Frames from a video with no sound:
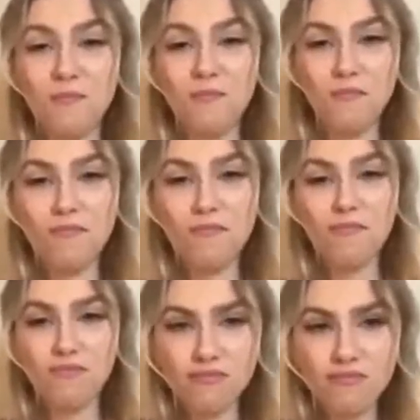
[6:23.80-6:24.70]

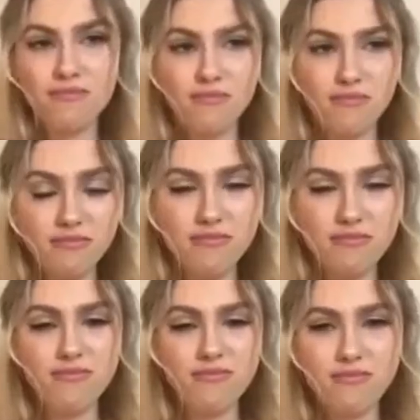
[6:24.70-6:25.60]

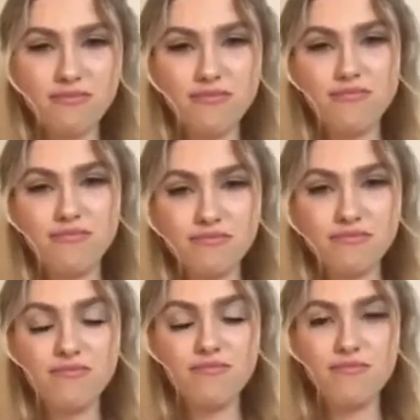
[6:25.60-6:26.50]

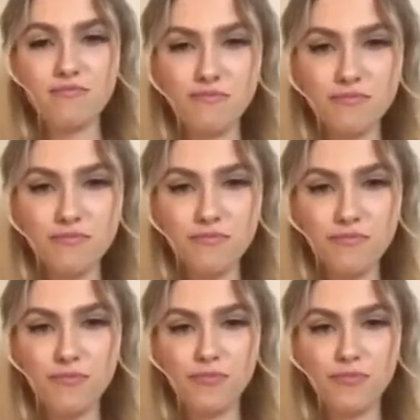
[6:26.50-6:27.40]

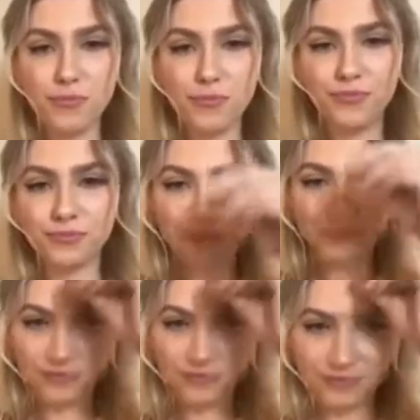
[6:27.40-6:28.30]

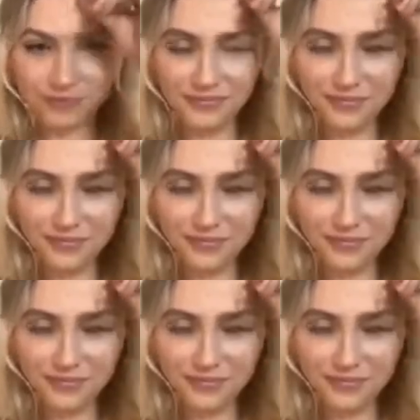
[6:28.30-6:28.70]
(not speaking)